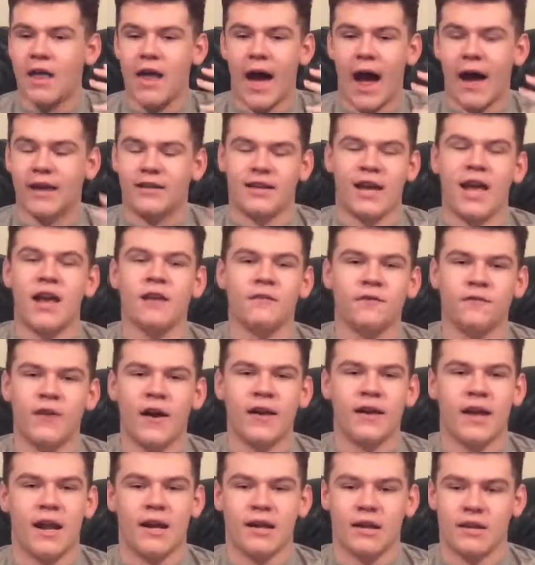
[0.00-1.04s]
I can't
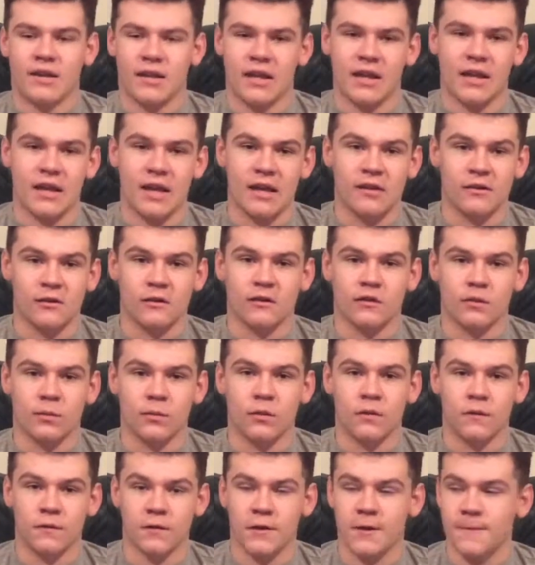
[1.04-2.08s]
find anything in this
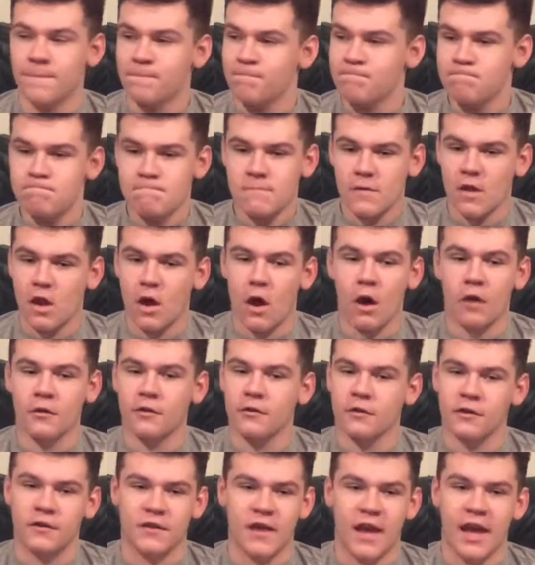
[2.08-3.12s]
movie
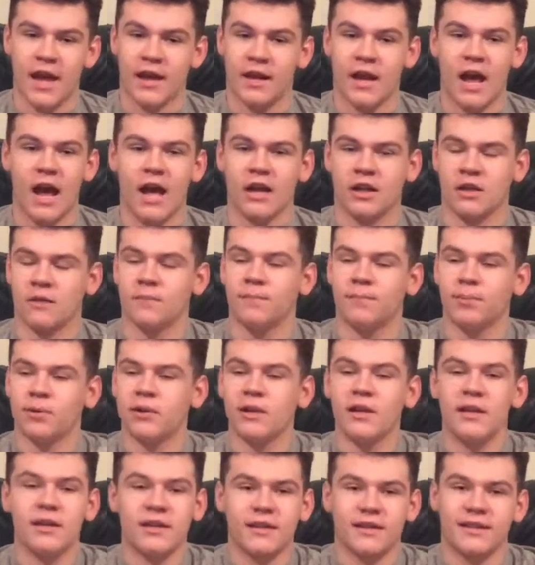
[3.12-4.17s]
other than a
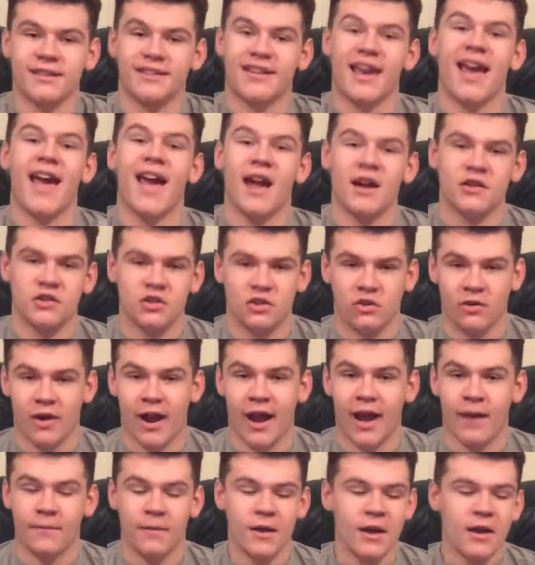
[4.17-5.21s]
complete cash
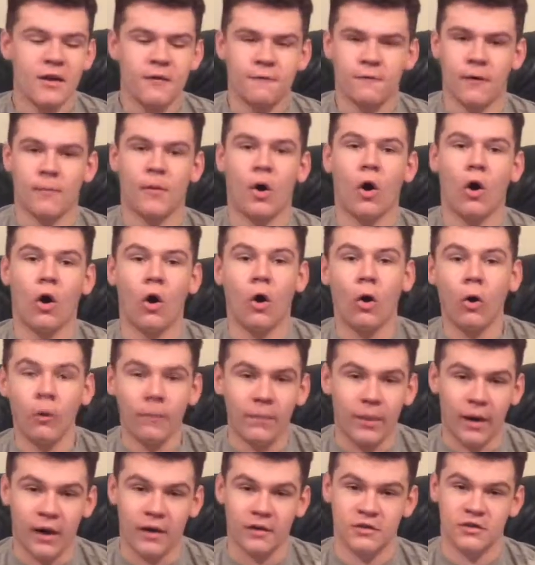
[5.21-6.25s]
grab from a
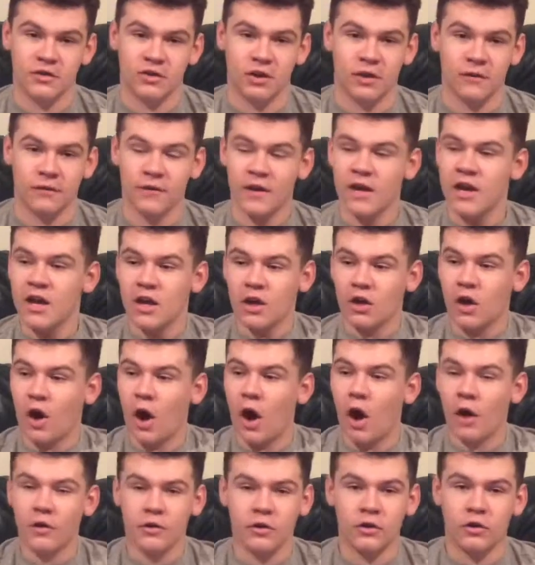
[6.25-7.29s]
whole bunch of
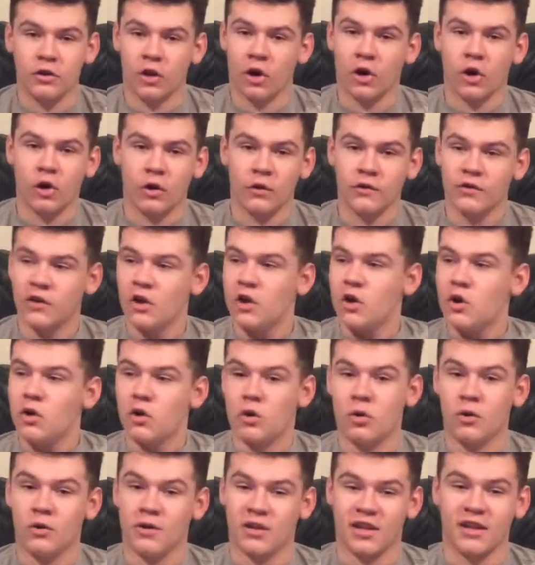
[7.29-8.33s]
other girls
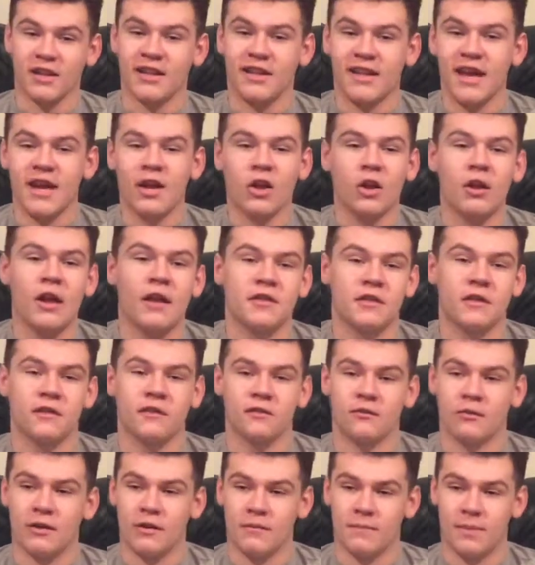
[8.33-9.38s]
who can giggle at the
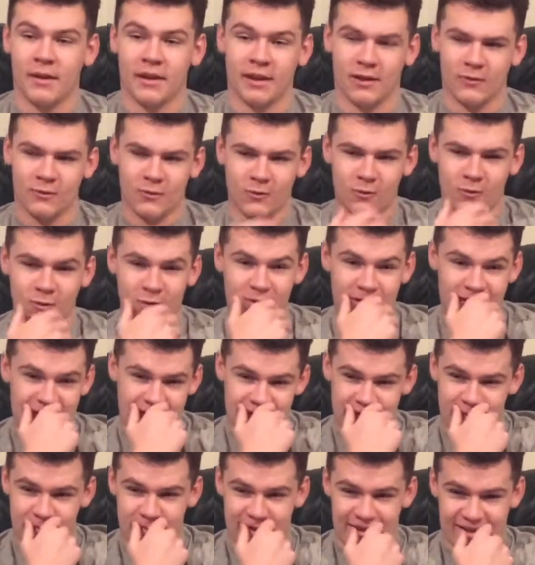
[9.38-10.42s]
screen and be like, ooh,
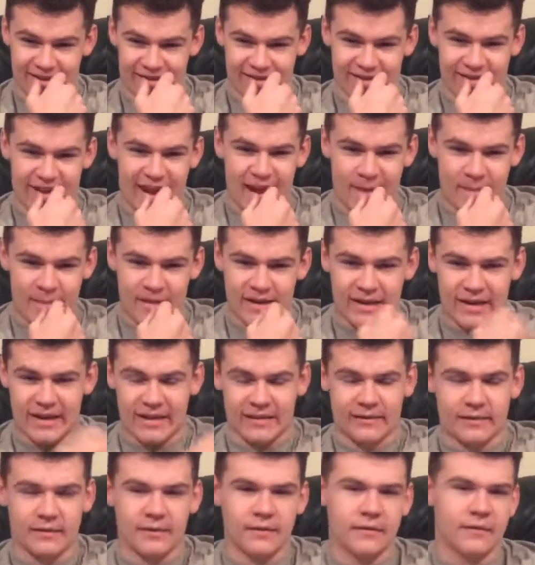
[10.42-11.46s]
he's being
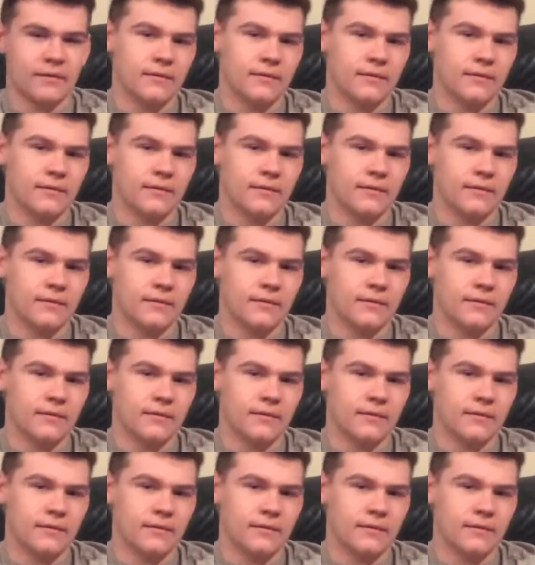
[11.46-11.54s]
dominant.